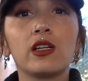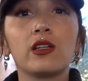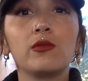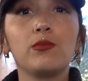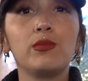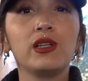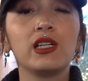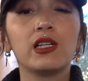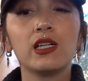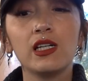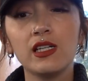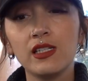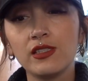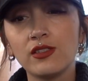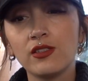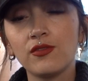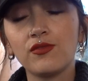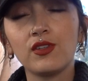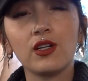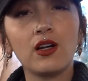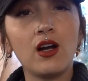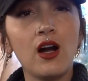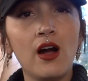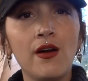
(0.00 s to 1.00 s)
because
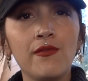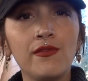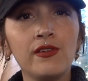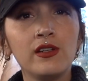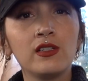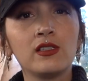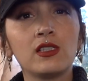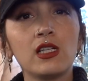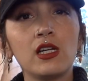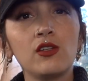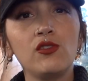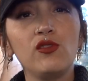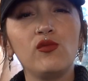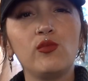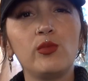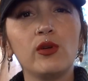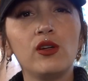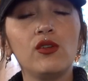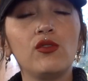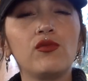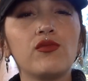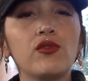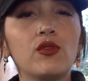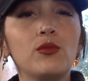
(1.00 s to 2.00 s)
of the confidence that you've
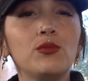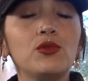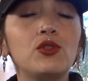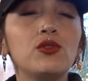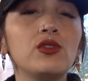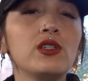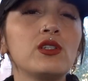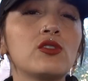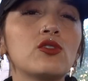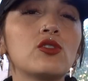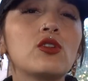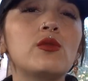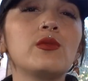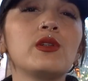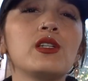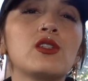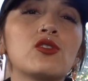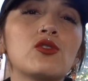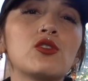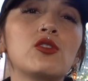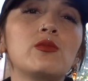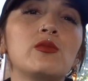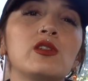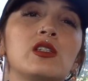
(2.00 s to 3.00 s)
built from doing so
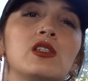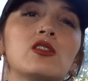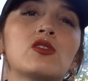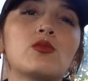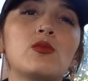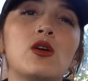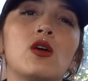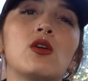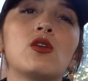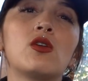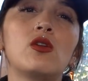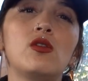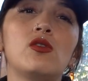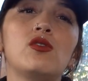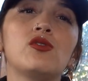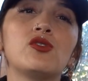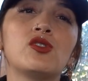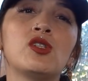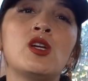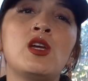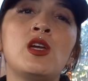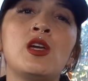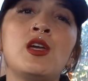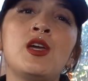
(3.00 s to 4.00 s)
many small
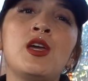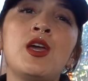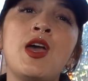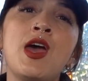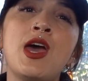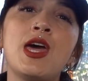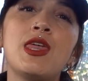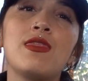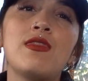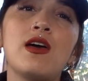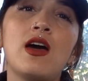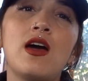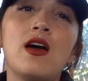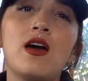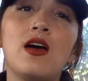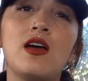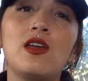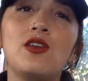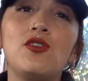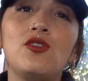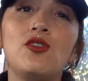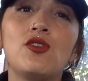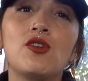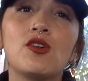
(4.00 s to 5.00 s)
goals,
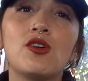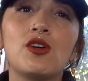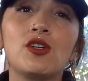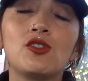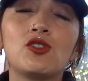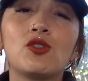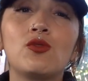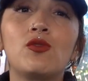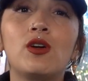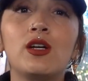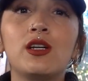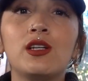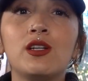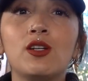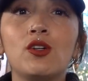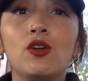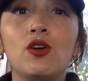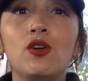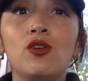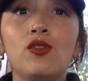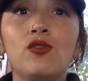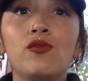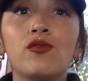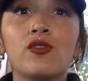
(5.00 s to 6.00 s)
that you're going to want to
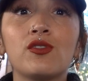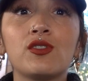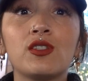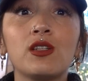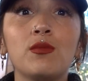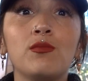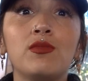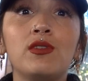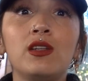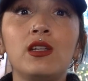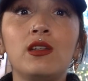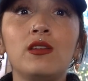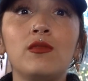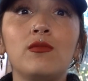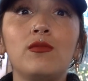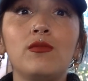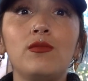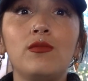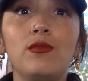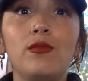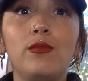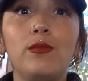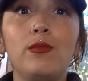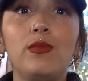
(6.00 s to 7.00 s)
go for something
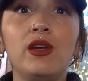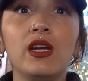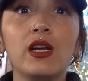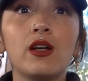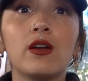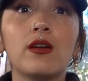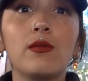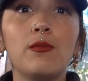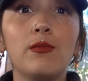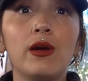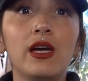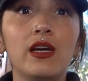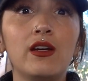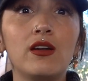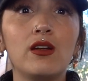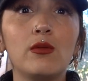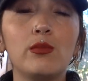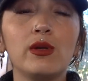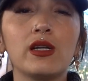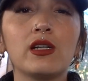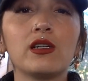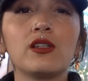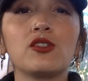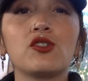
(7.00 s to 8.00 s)
bigger and better,
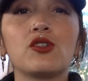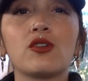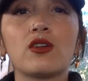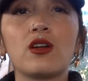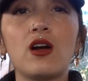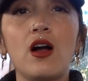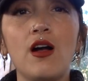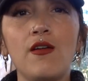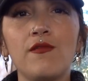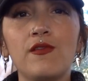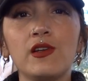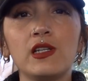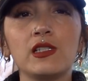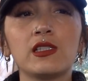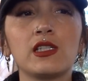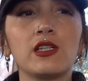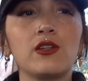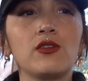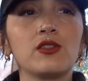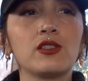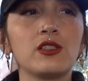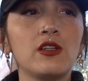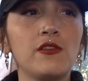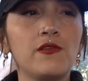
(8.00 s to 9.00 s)
because your confidence
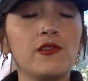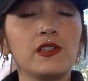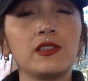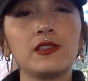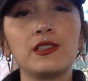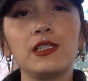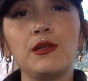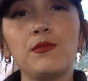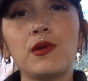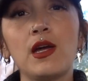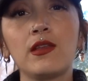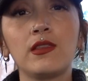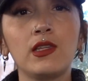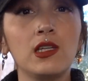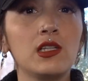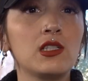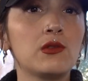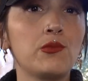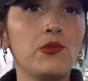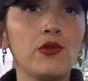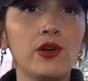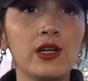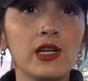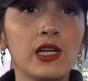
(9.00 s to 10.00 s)
and your self-esteem at
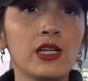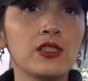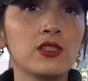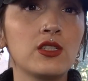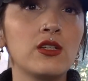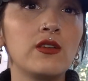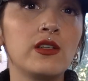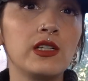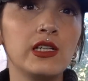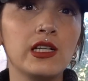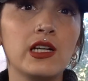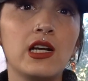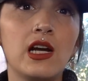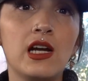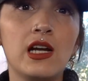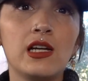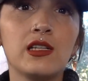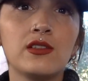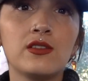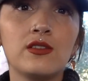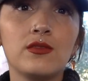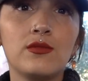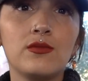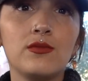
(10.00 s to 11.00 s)
this point has already
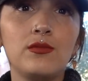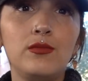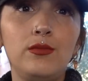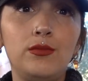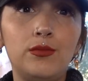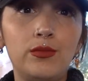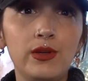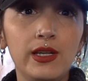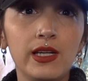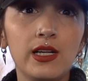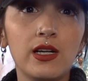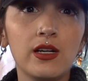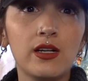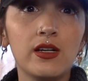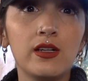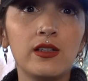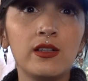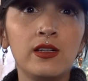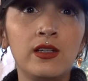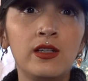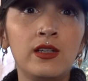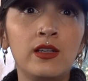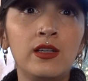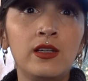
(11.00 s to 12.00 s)
gone bigger